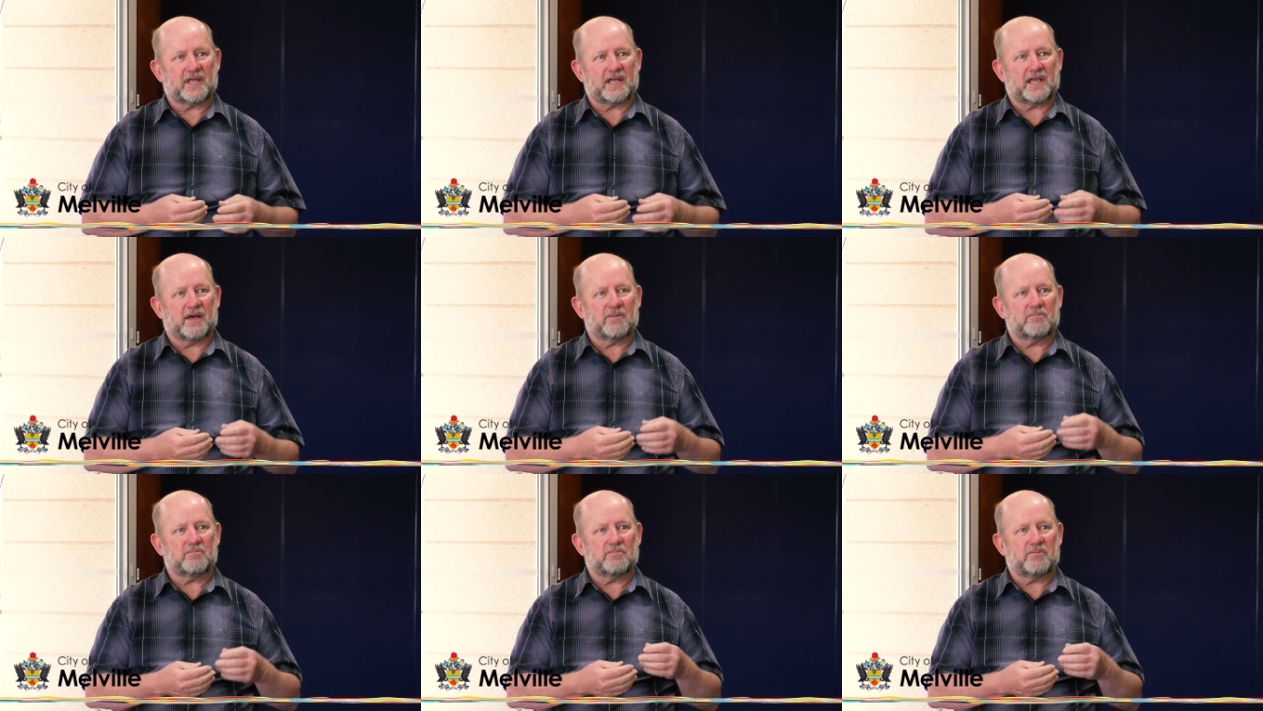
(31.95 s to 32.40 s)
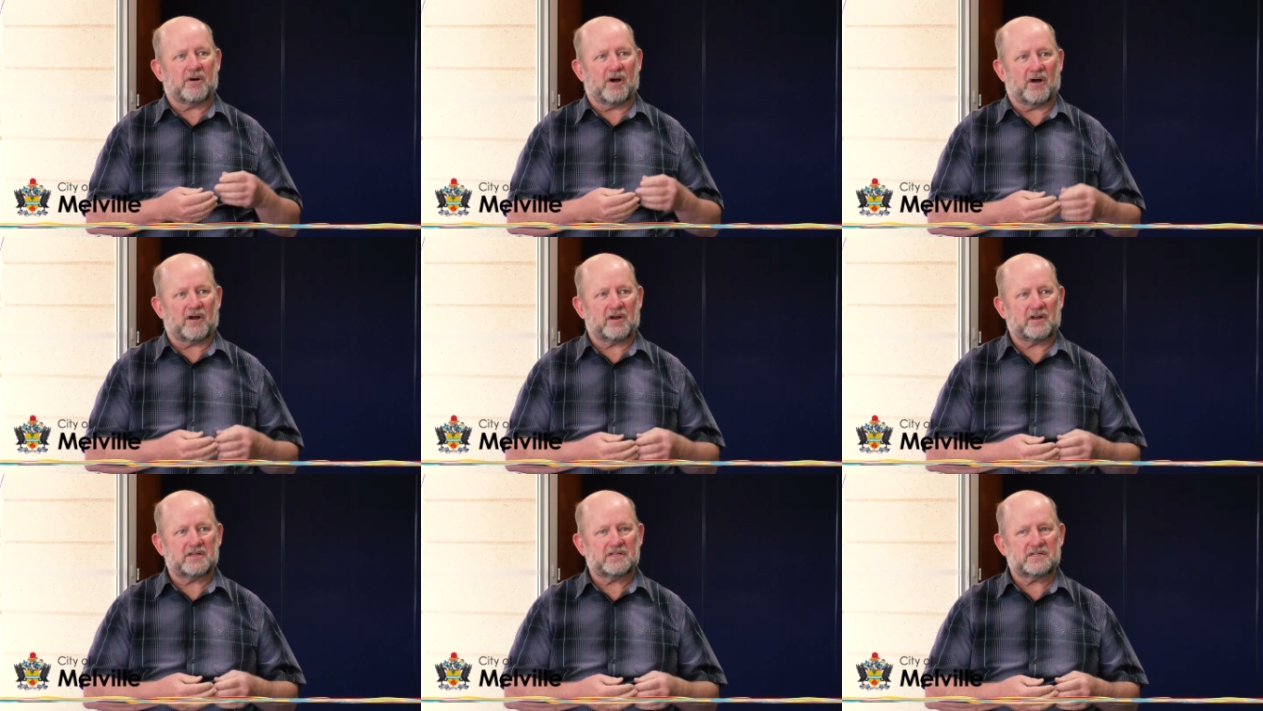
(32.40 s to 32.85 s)
They got
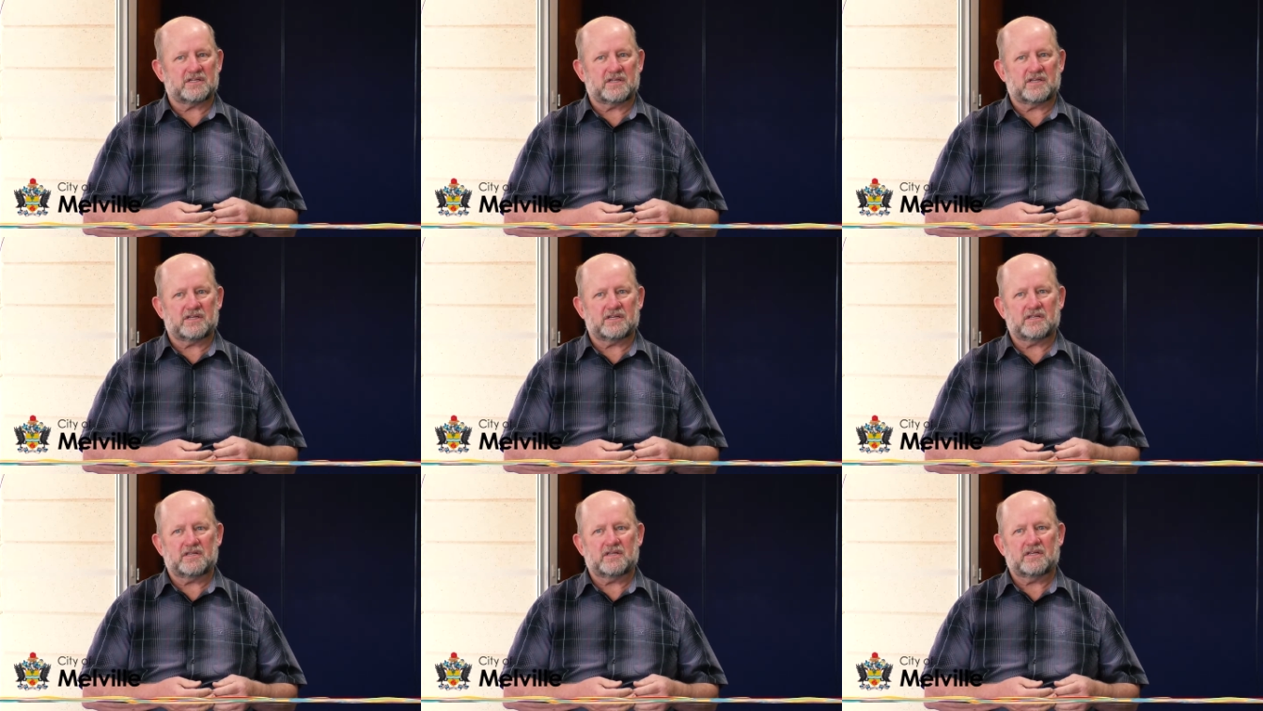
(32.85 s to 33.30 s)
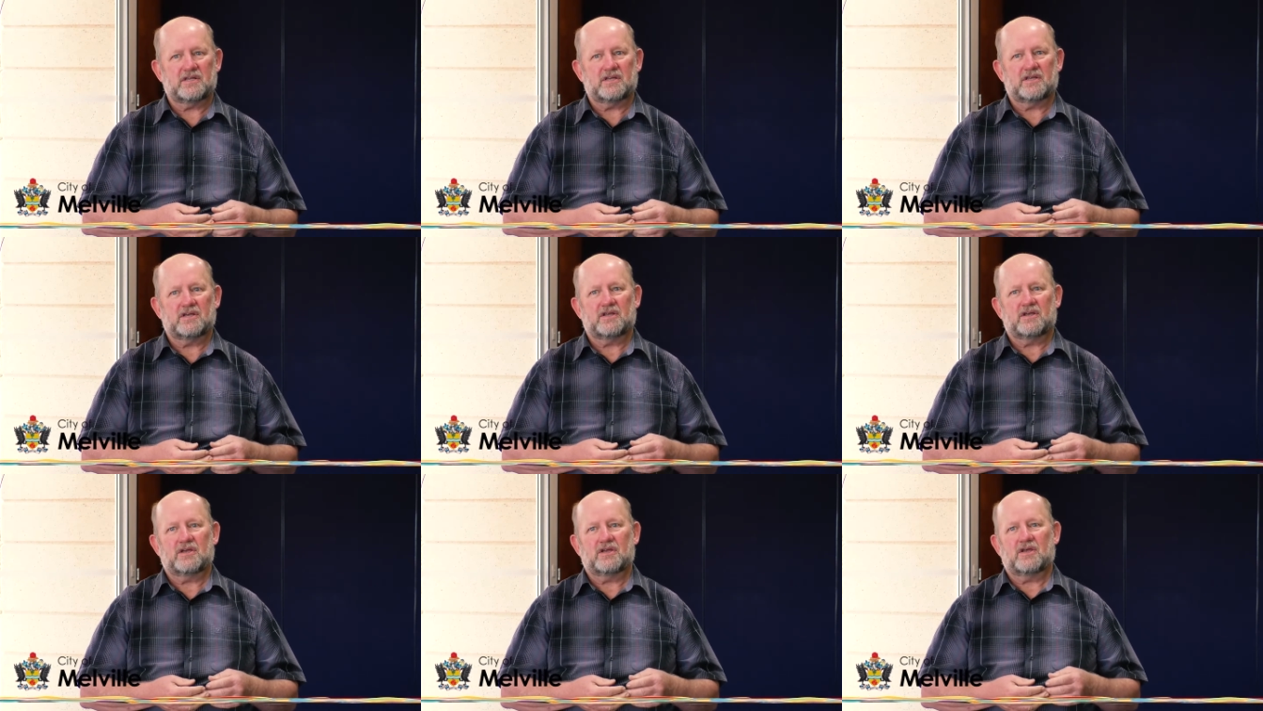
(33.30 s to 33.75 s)
Parkinson
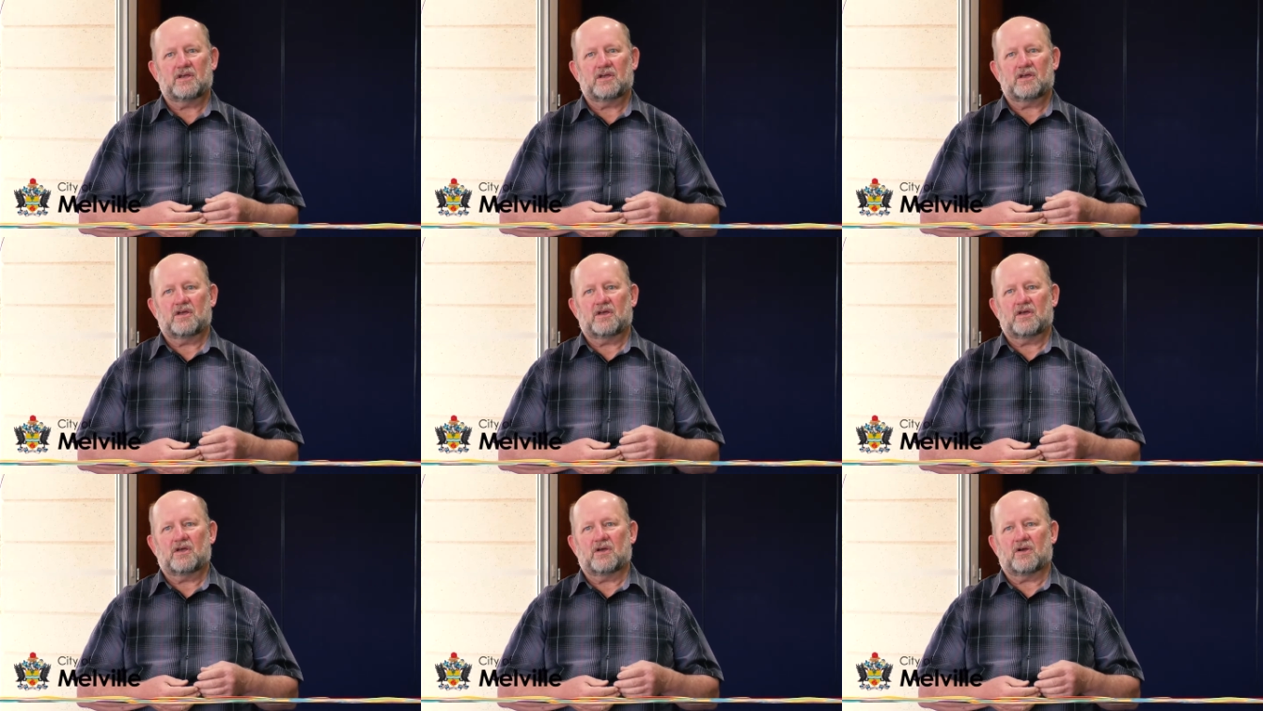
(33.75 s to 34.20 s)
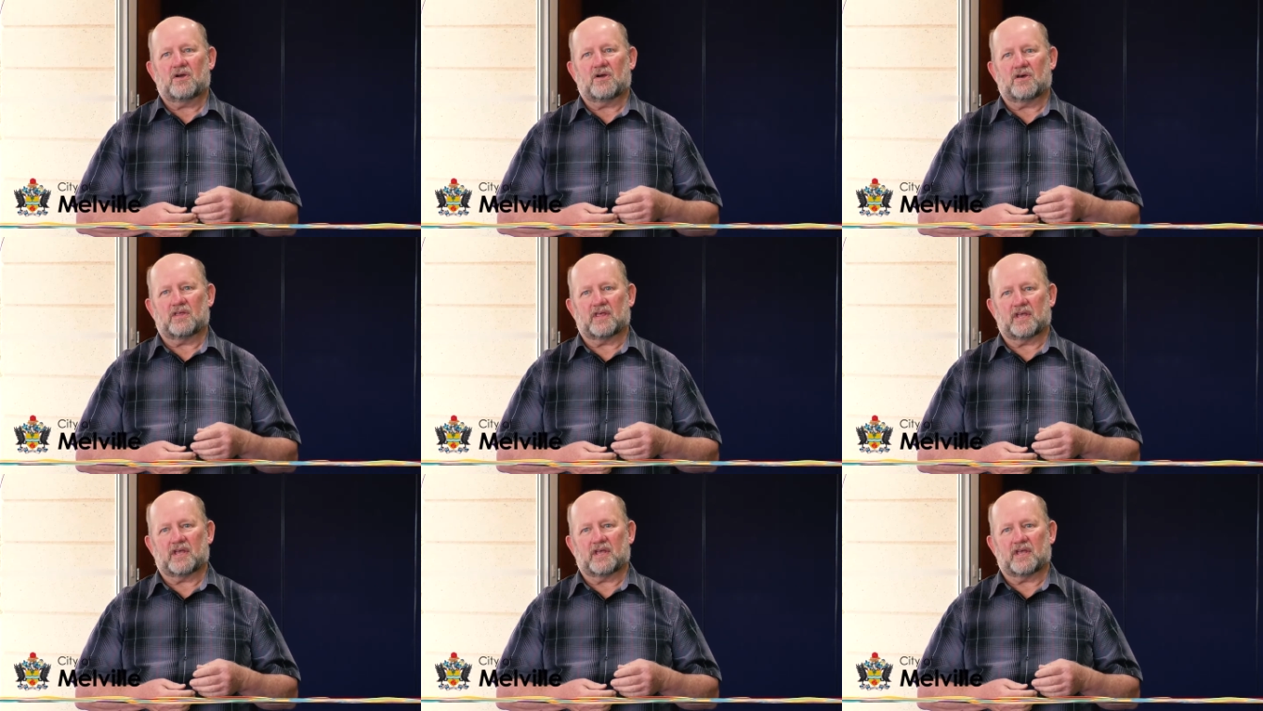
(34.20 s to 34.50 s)
or